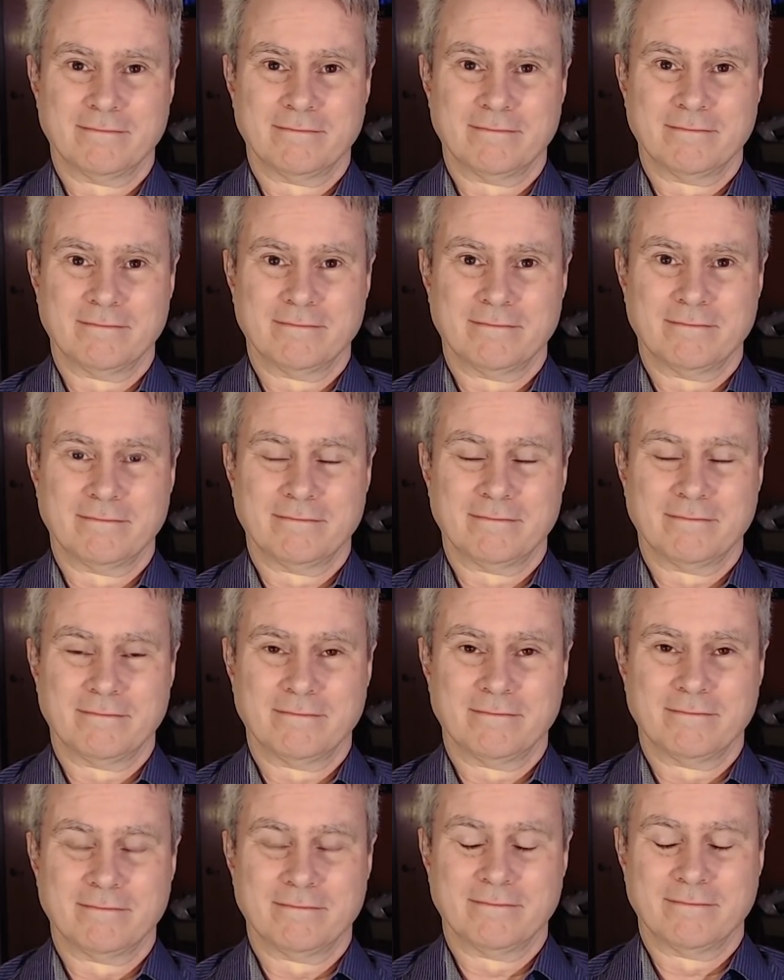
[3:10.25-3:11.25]

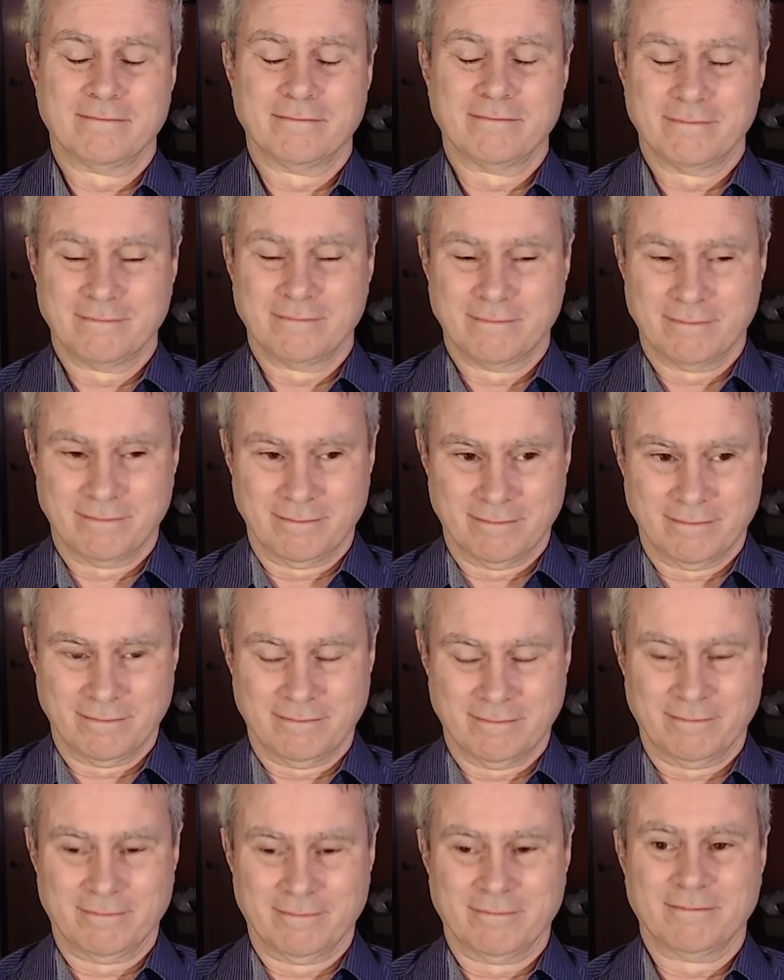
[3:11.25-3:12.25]

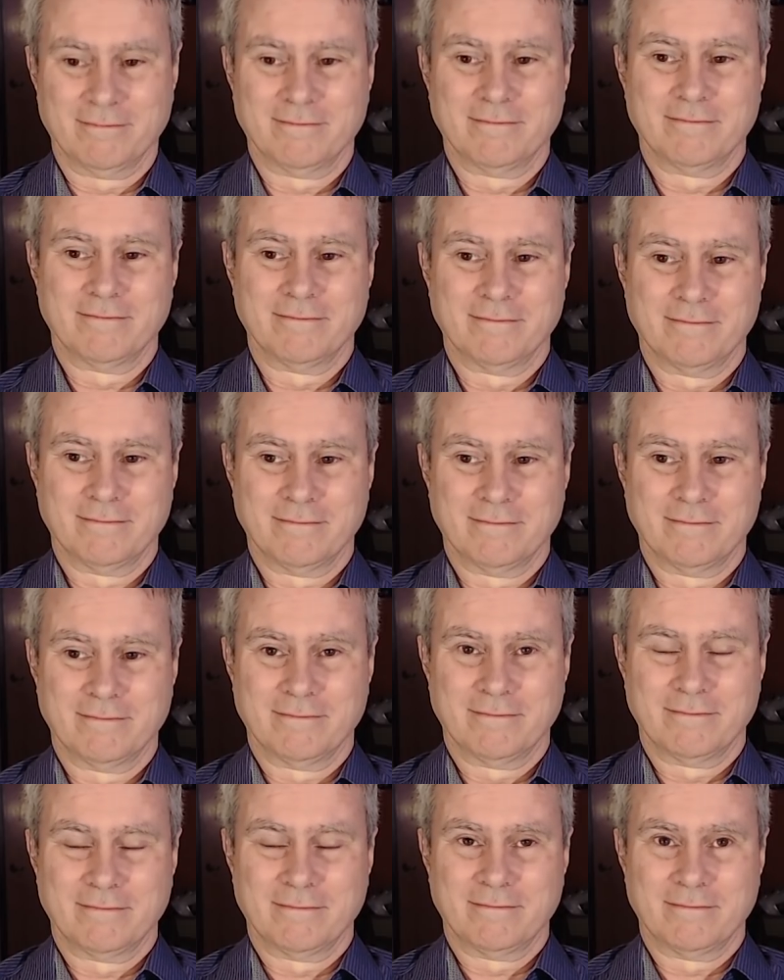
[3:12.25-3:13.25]

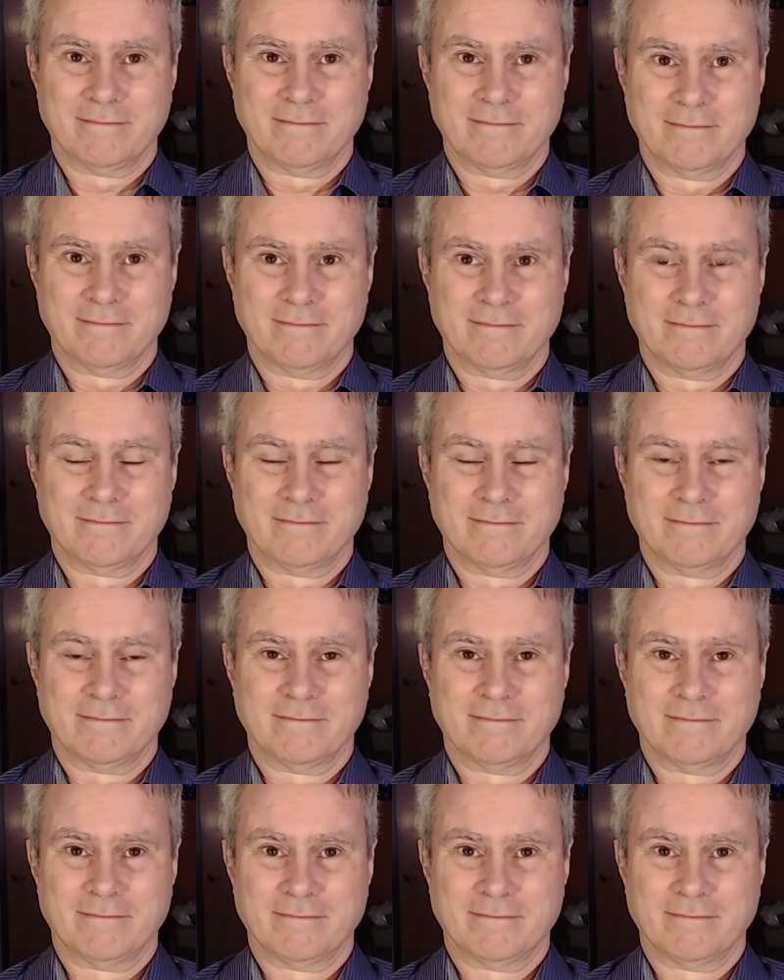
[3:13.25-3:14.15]
The person shown says nothing.